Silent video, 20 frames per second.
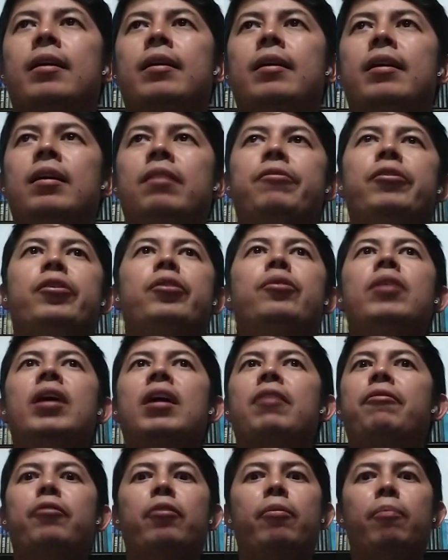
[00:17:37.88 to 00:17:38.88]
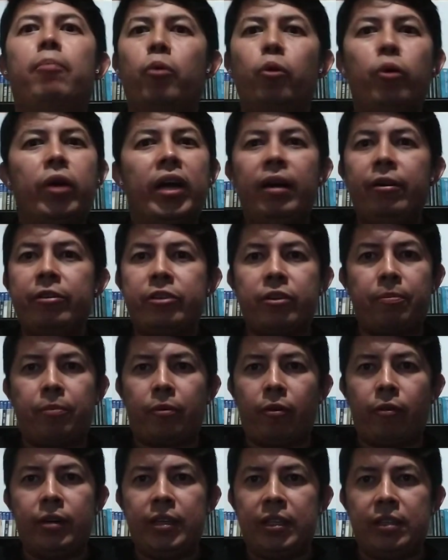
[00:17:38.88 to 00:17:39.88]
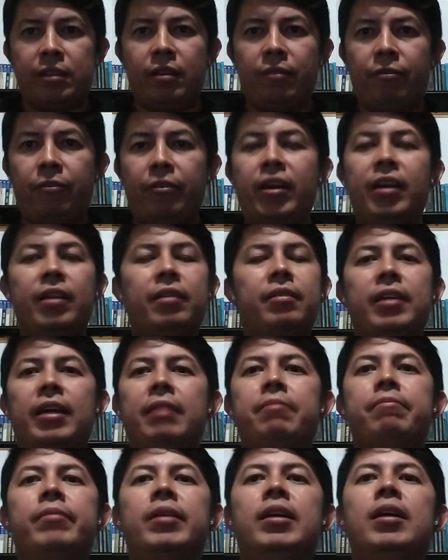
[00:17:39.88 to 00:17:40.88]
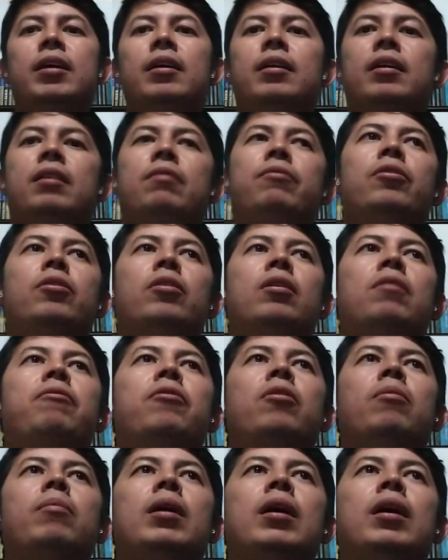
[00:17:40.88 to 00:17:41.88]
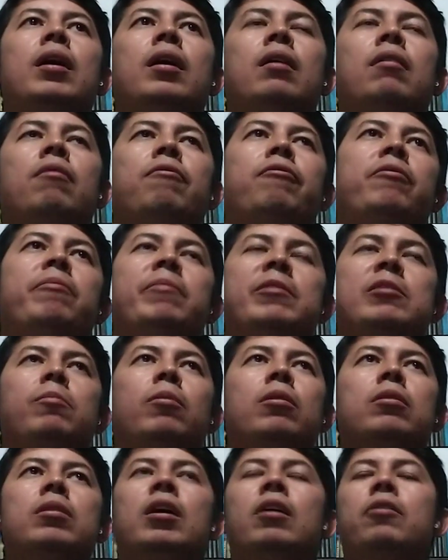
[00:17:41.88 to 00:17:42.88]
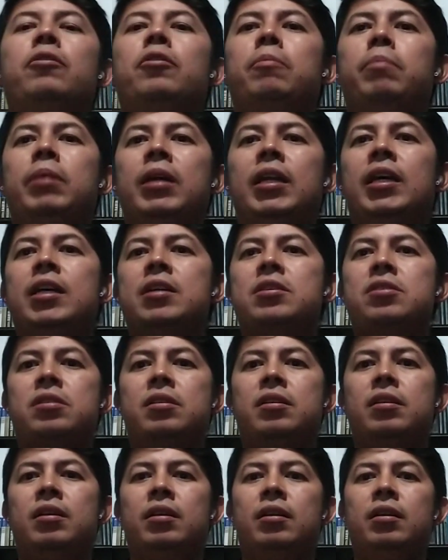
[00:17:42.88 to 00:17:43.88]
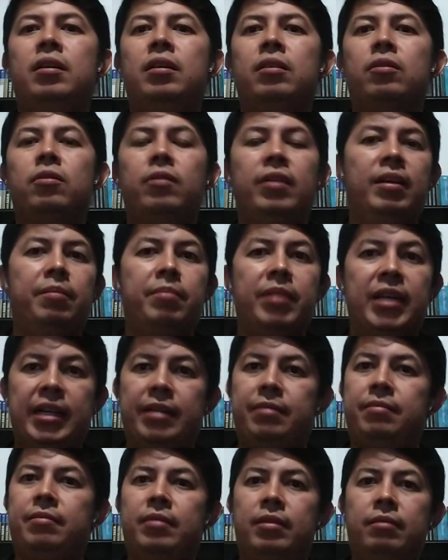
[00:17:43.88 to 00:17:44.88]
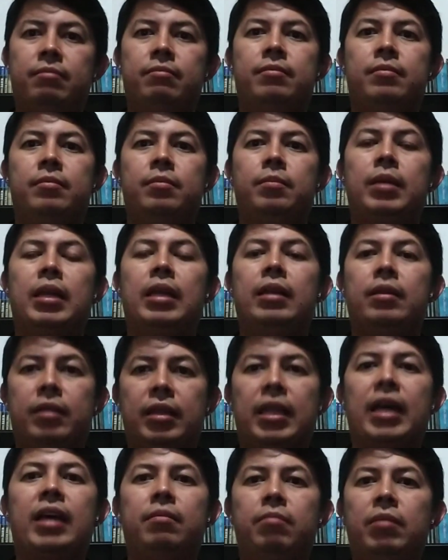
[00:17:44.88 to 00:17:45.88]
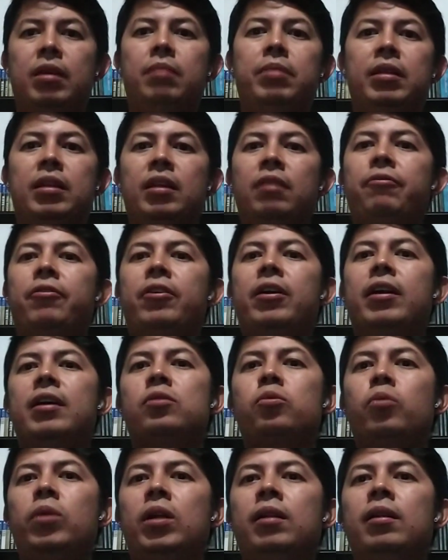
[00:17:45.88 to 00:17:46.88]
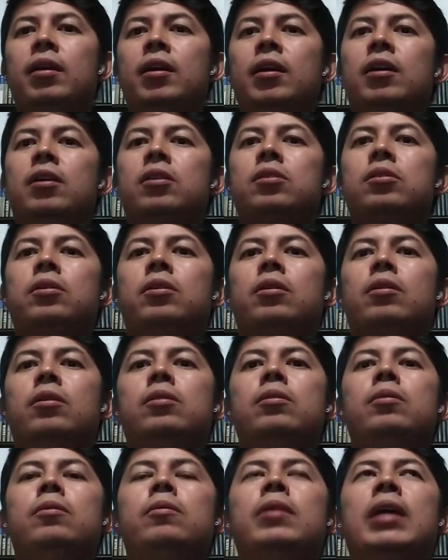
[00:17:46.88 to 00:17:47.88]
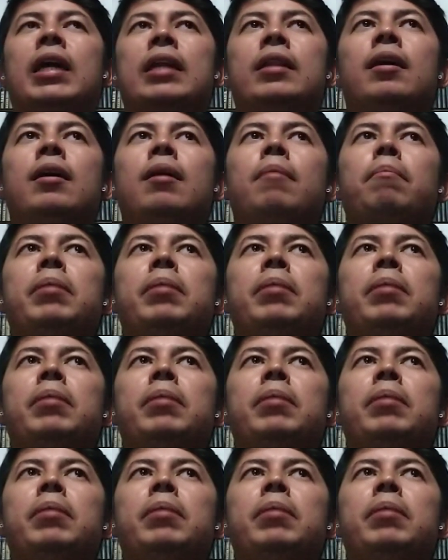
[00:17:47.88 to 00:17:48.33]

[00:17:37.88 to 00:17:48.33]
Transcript: If you are from Buga, so probably it's different. Yep. If you are from a small town or village in Tolima, that may be different as well. So you're going to do that.